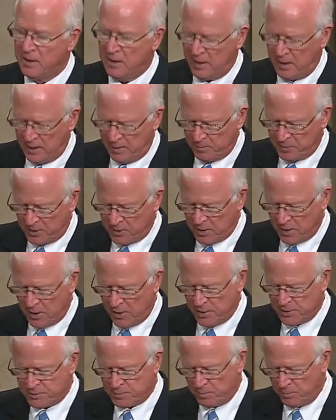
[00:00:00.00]
and
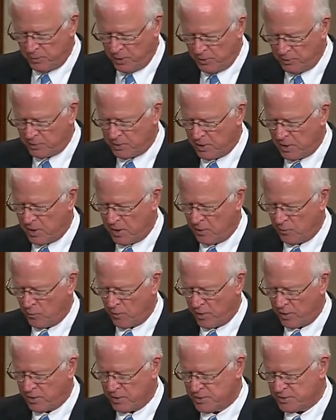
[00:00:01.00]
because blue card
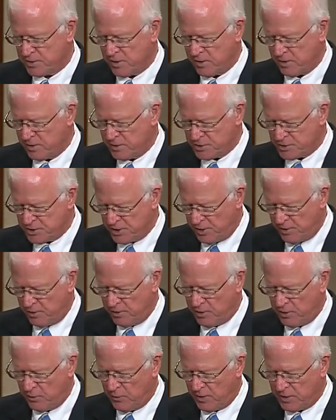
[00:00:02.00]
workers are
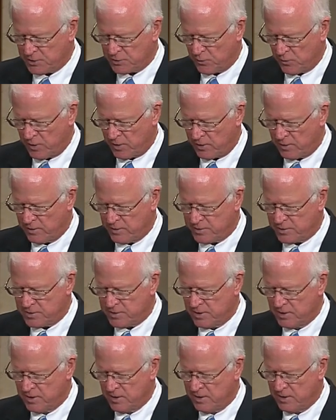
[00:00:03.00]
considered U.S.
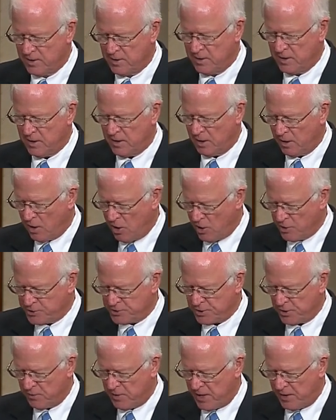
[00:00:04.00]
workers, he'll
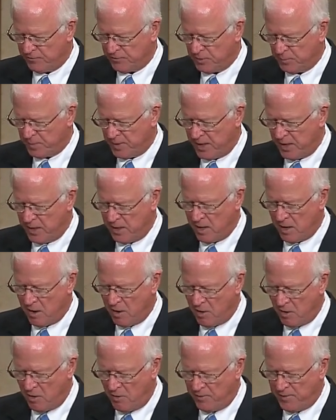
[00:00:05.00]
also have to pay
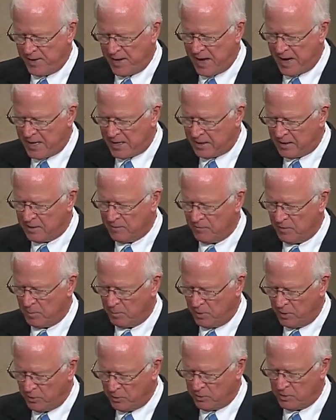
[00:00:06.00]
all 90 of the
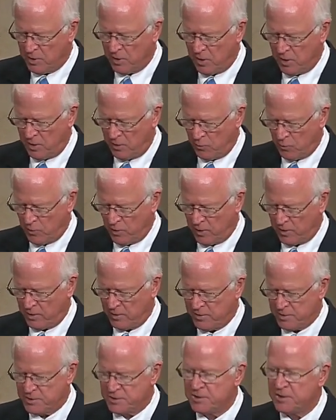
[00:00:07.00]
blue card
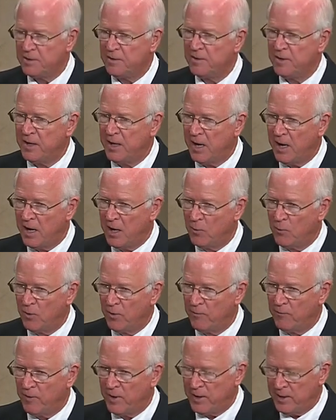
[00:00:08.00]
workers the
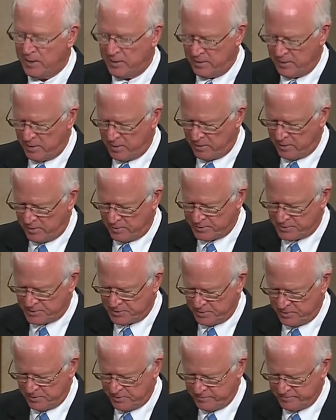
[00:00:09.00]
AWR rate
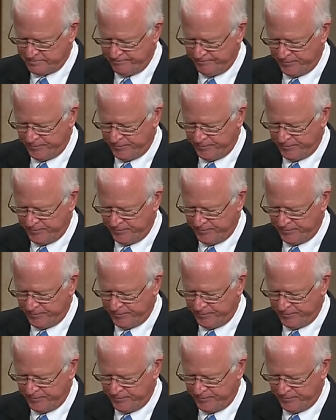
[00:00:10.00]
also.